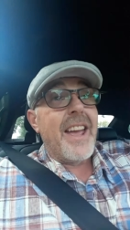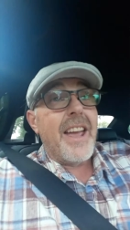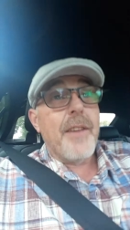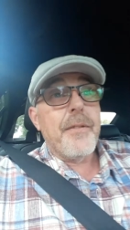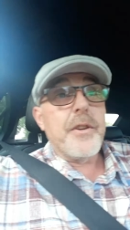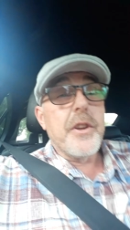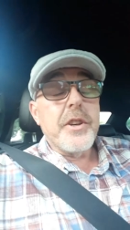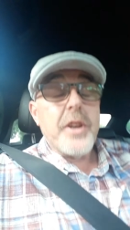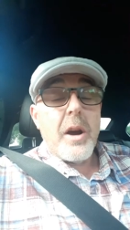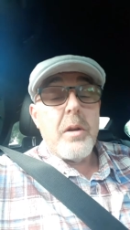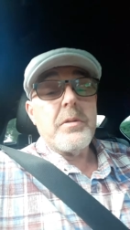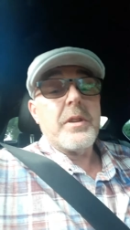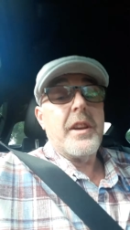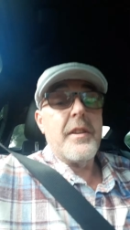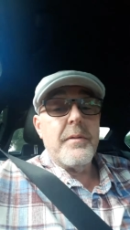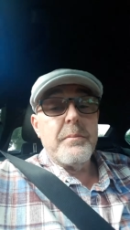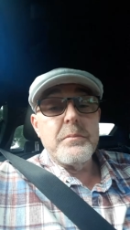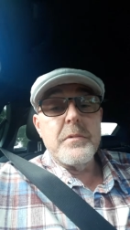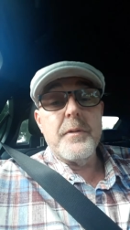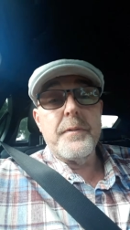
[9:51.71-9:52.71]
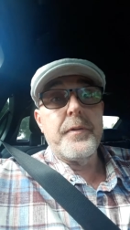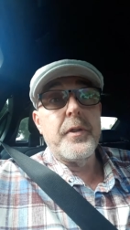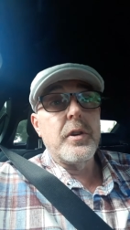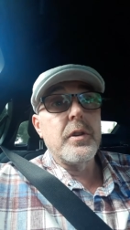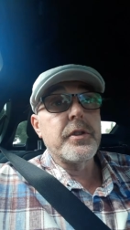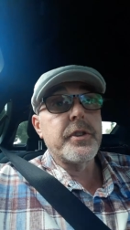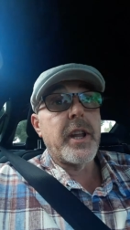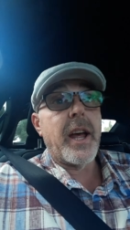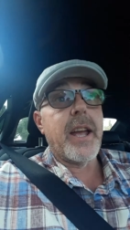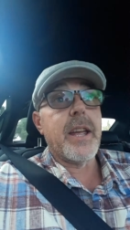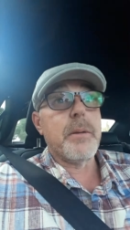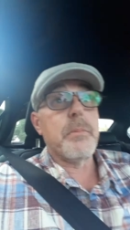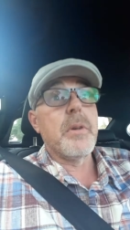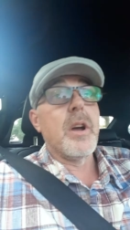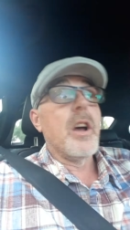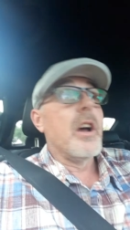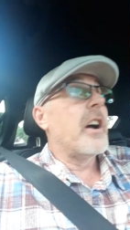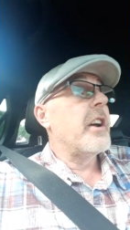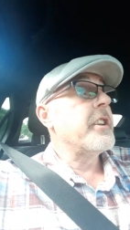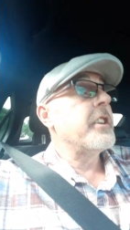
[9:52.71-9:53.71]
If you don't give them your full name
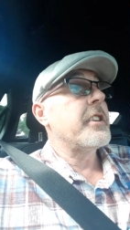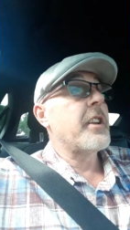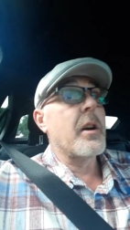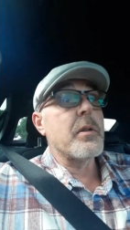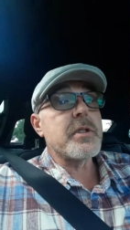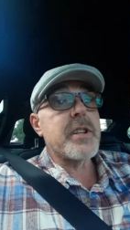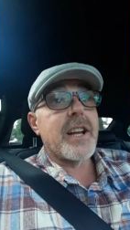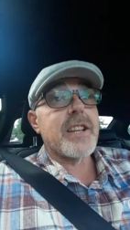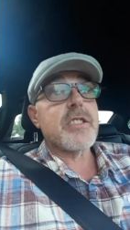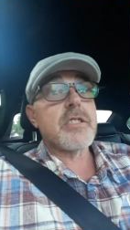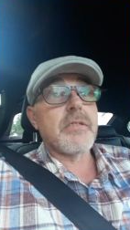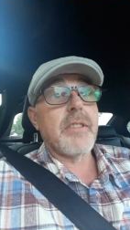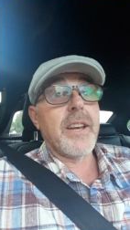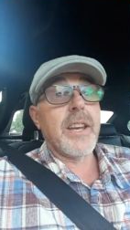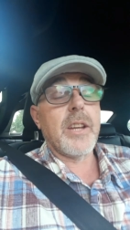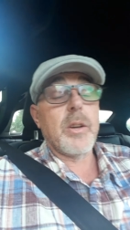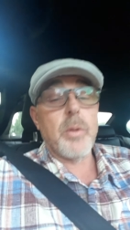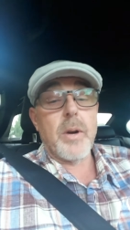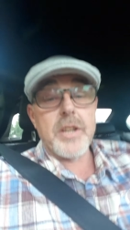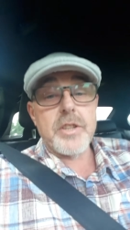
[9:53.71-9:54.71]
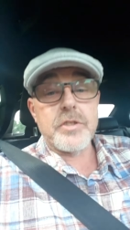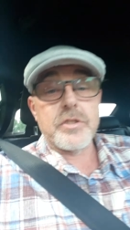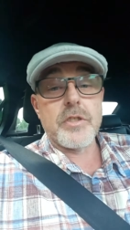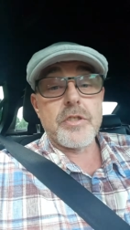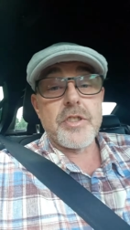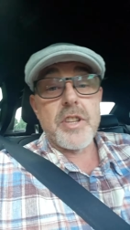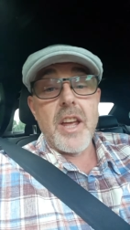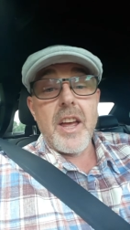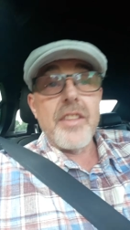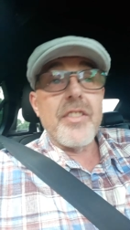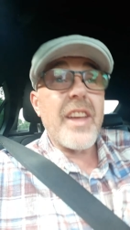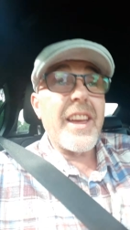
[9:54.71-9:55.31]
and you don't answer any questions,